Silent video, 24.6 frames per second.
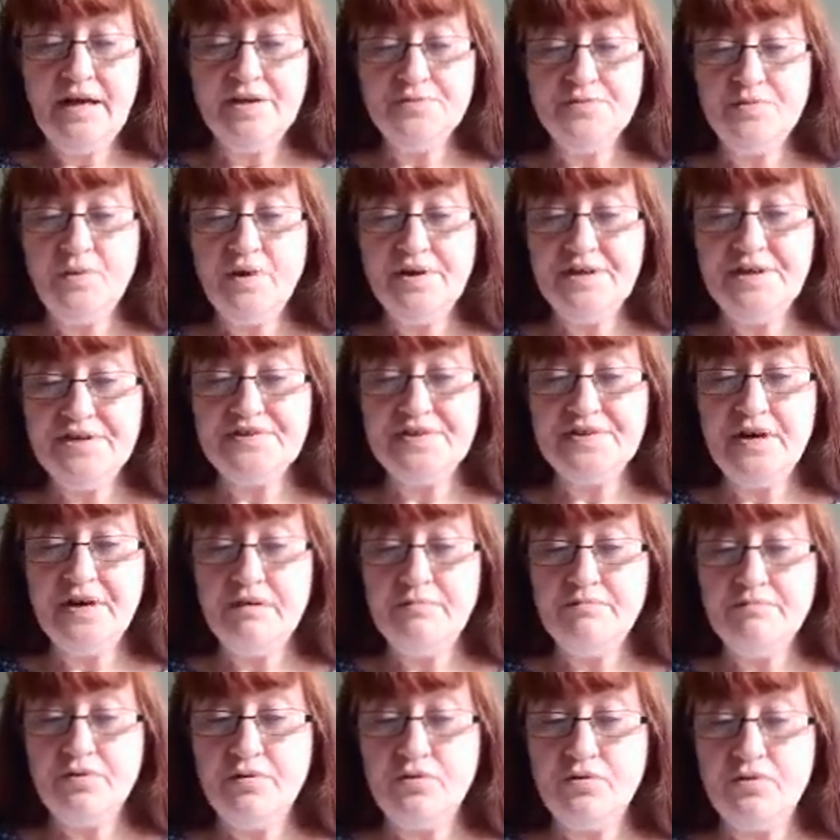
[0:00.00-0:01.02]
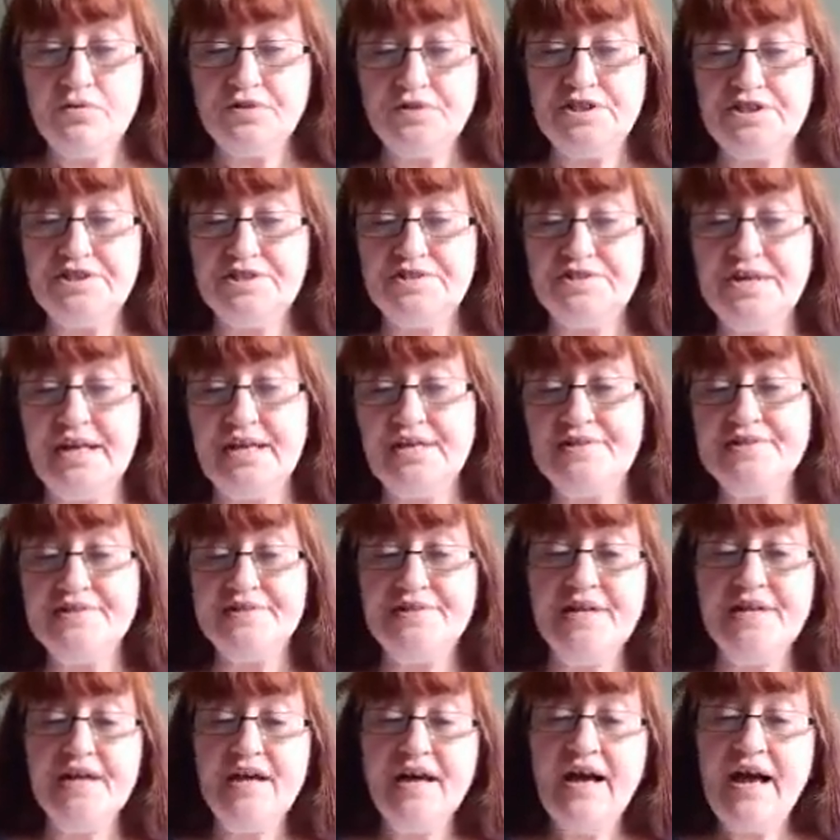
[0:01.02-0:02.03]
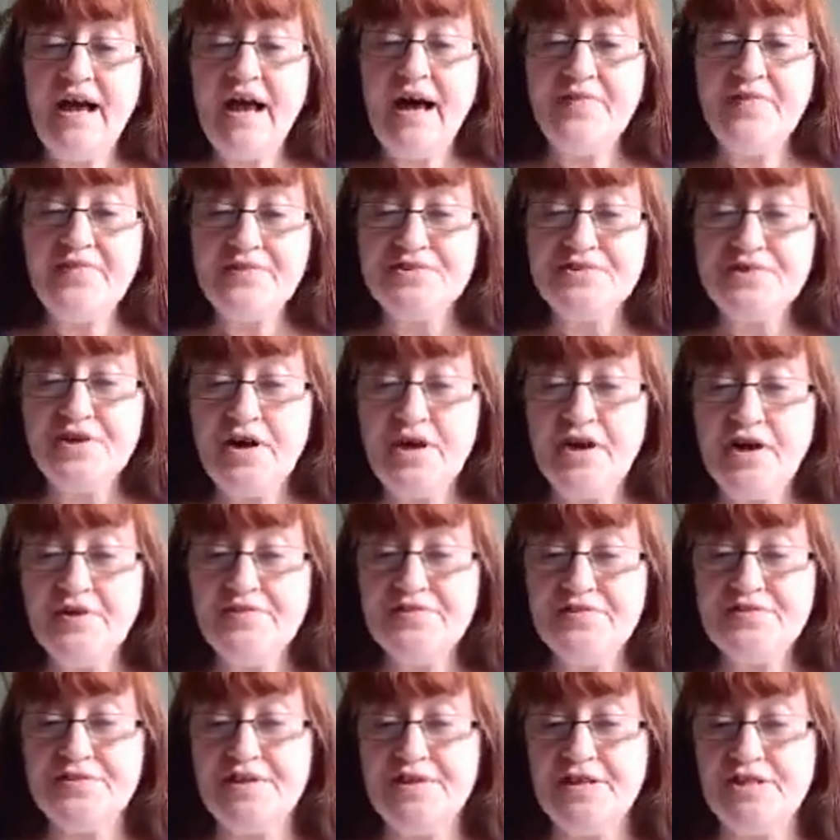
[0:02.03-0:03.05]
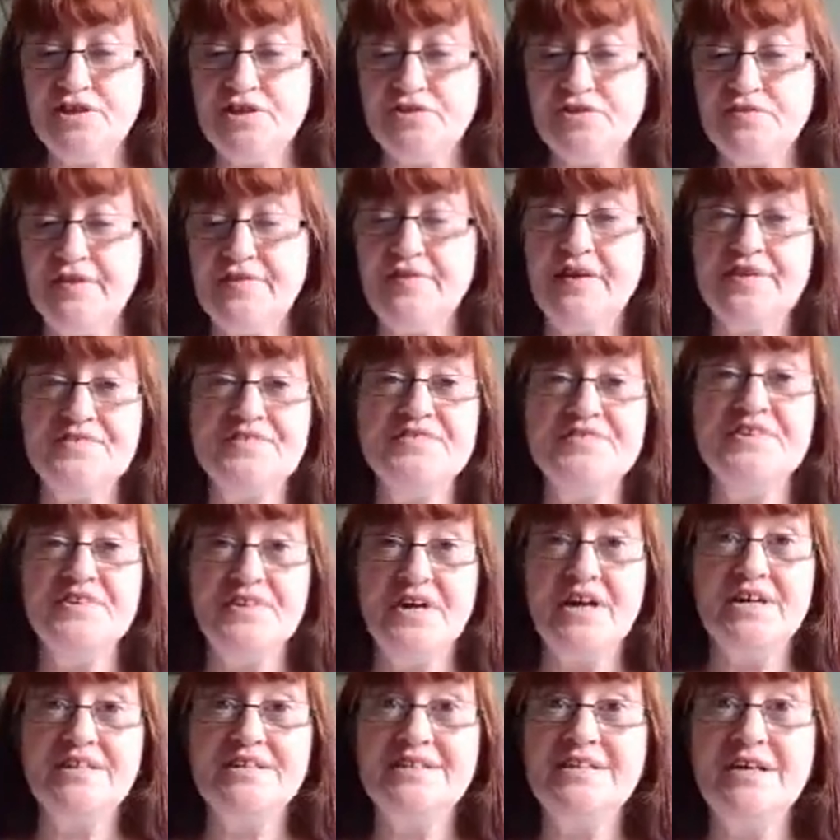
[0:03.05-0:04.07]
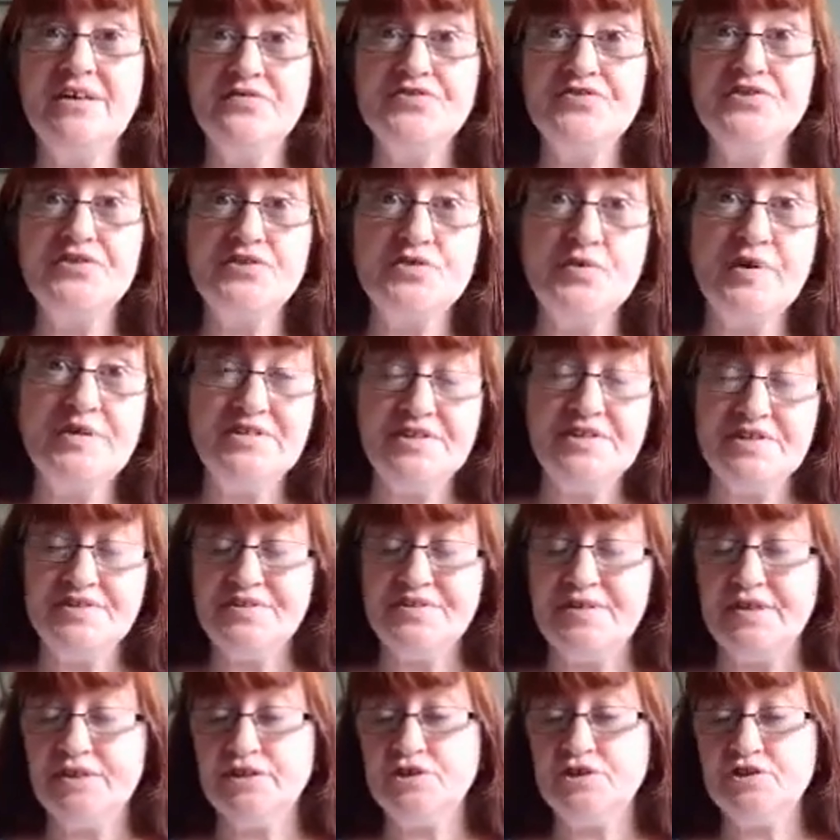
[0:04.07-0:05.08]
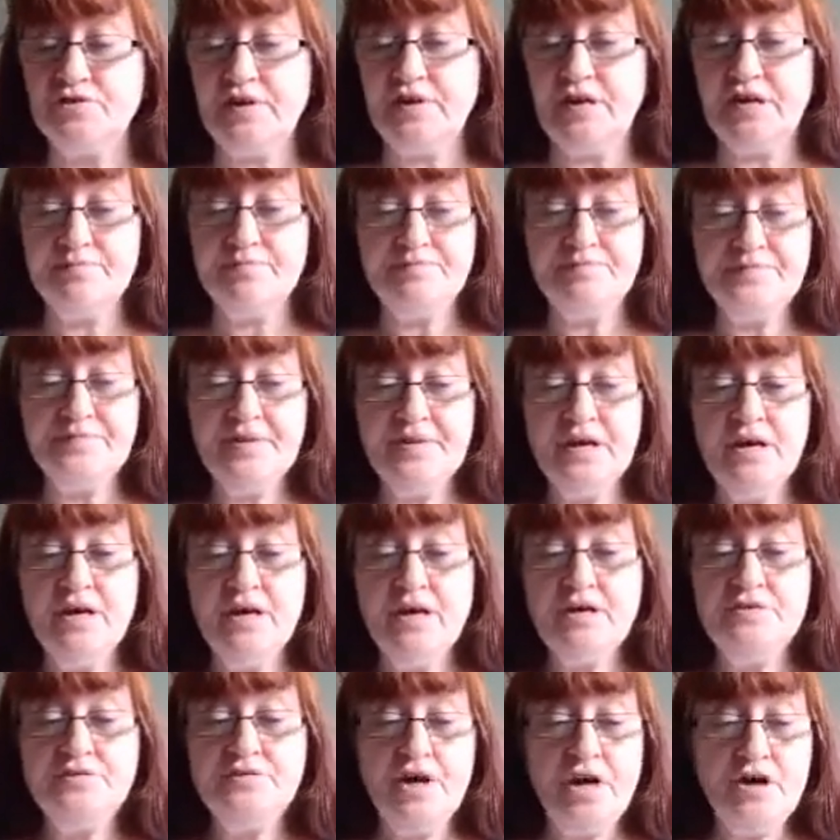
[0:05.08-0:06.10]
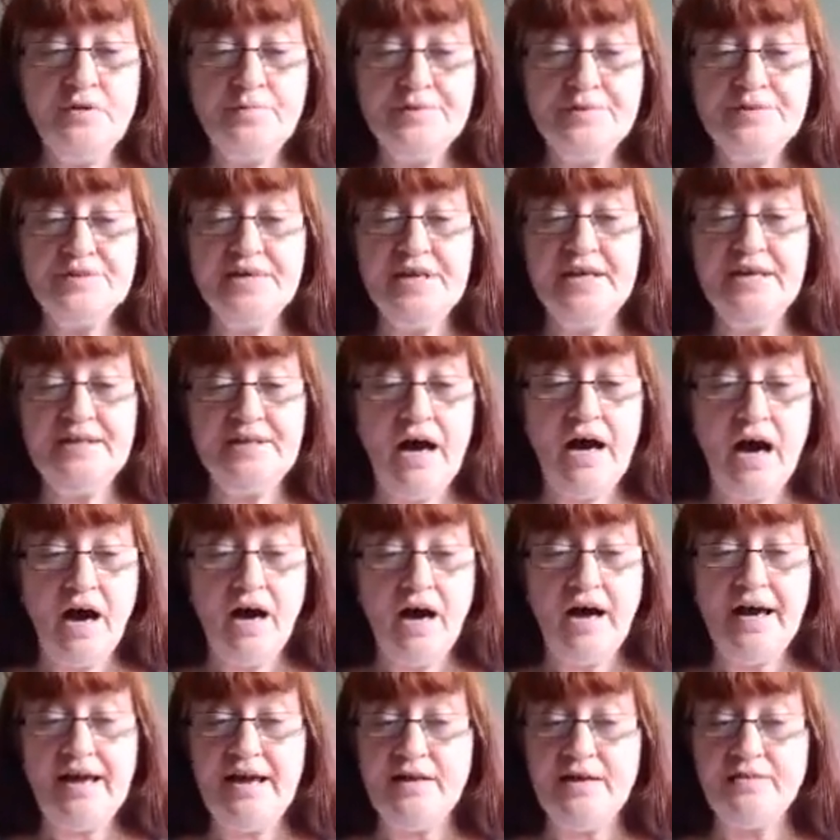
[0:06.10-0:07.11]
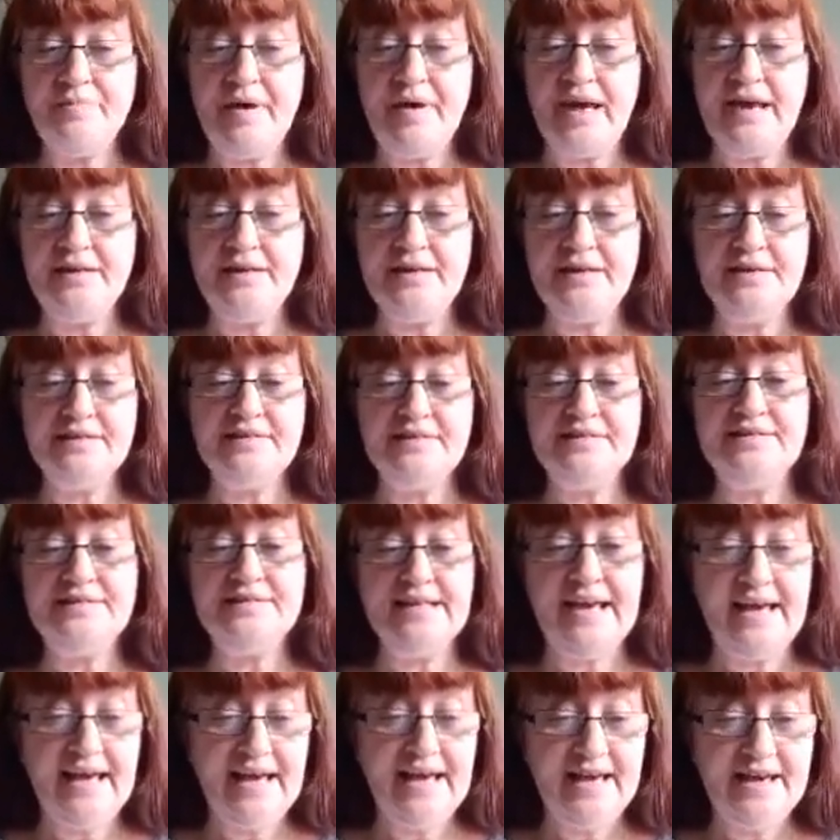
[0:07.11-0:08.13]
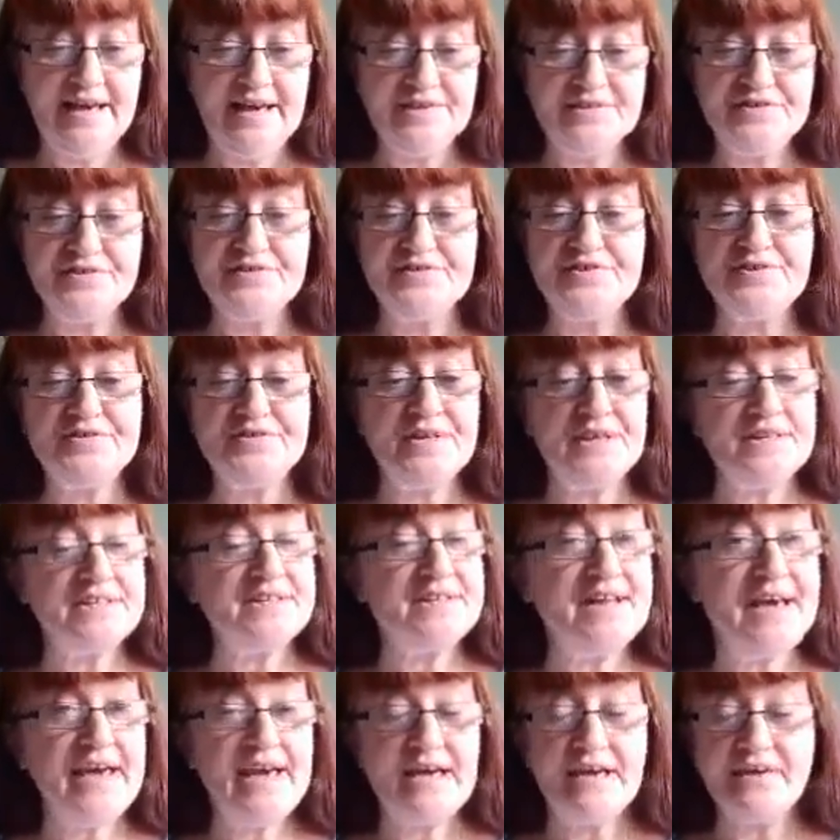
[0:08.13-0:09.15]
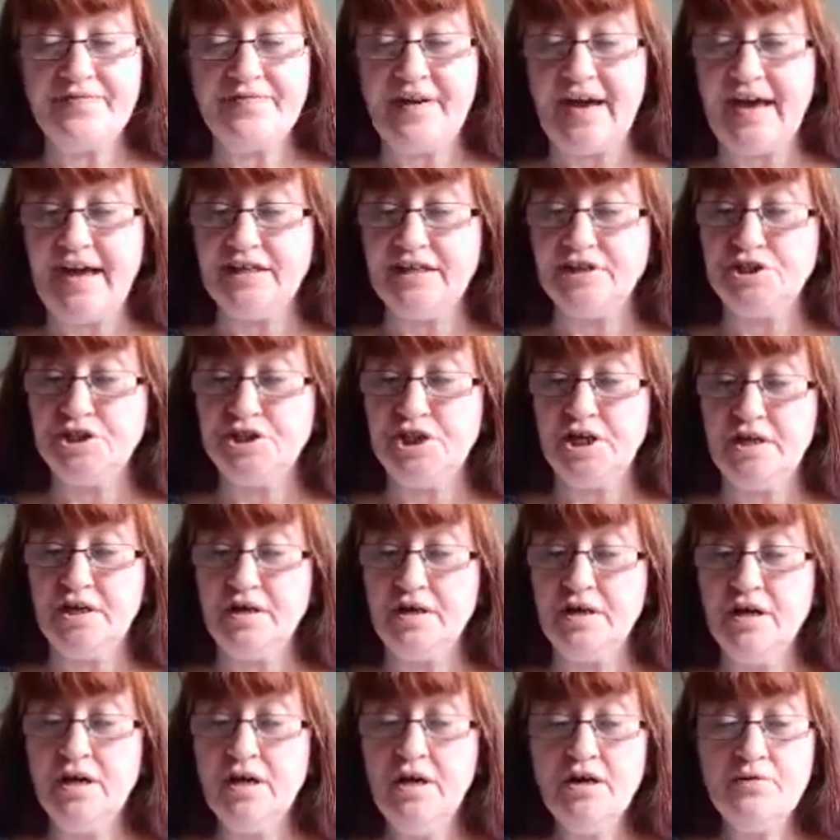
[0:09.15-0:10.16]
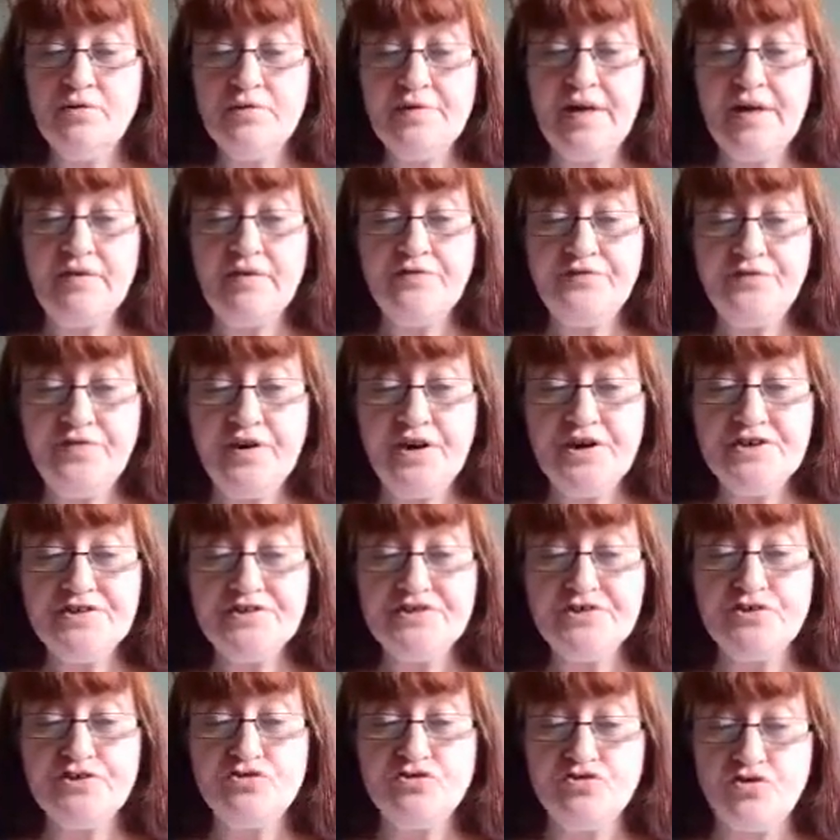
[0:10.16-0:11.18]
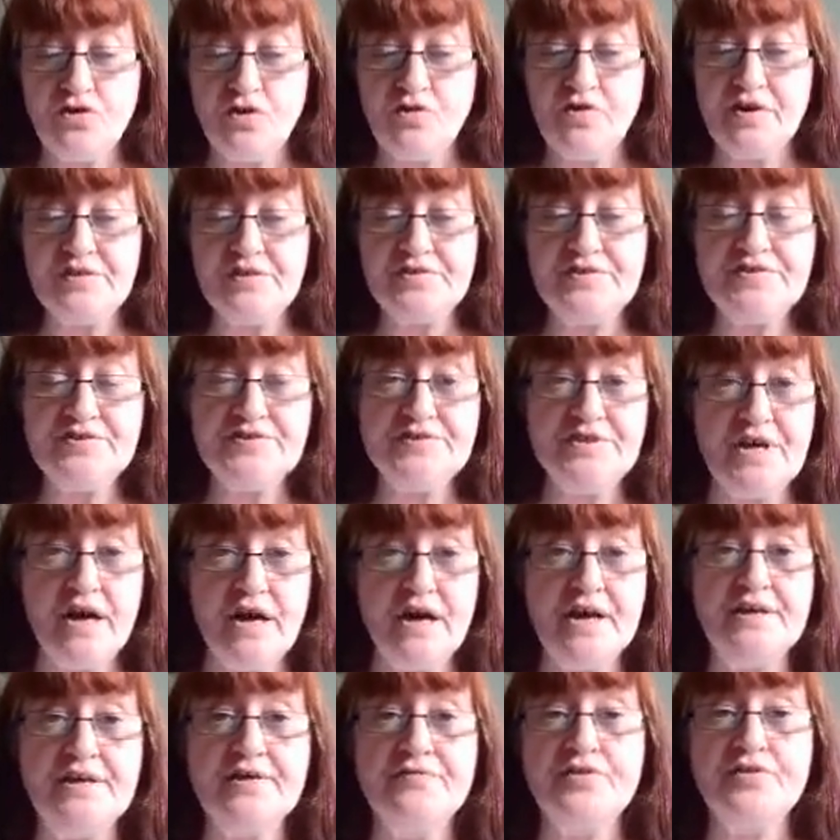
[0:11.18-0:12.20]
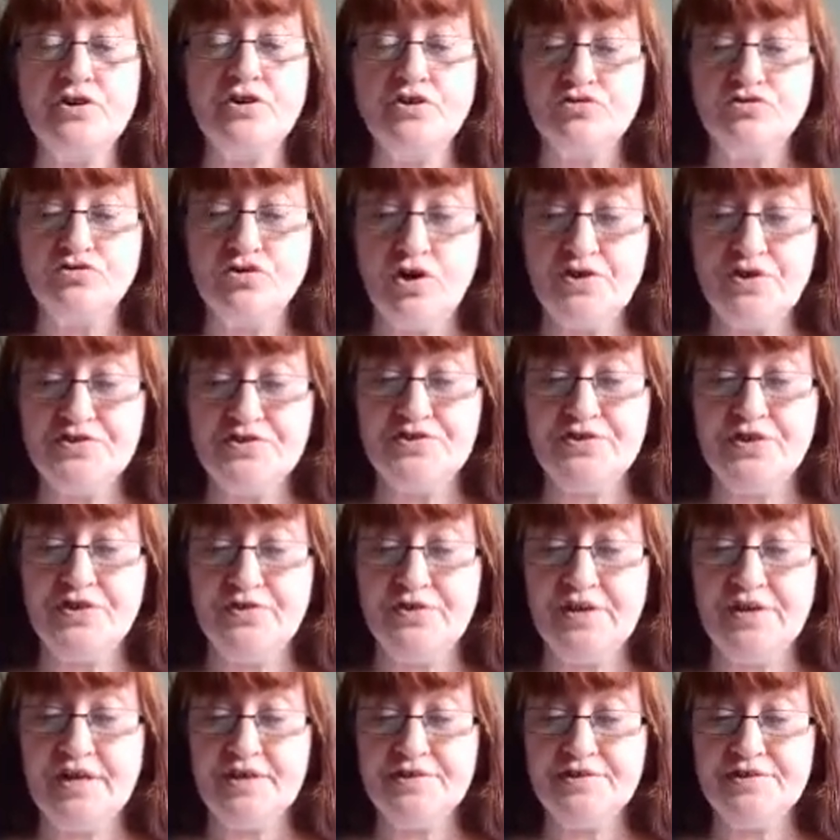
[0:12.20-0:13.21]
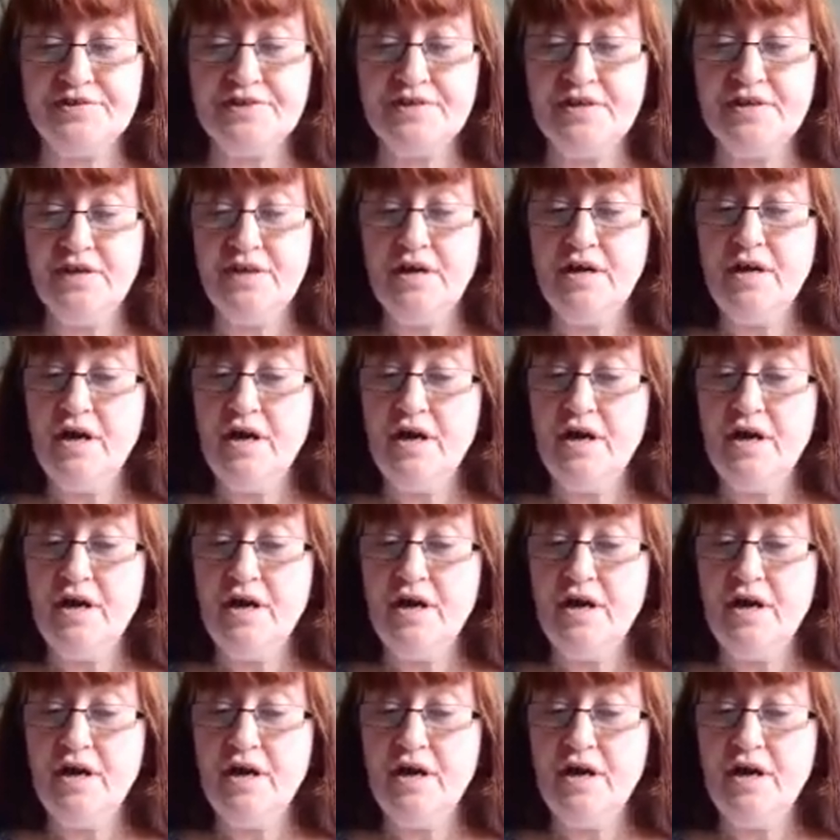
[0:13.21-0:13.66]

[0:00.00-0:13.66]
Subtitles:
As one example, she states, at the turn of the century, that's the 19th and 20th century, nobody in High Albania dared to set an egg for hatching without first drawing the sign of the cross on it.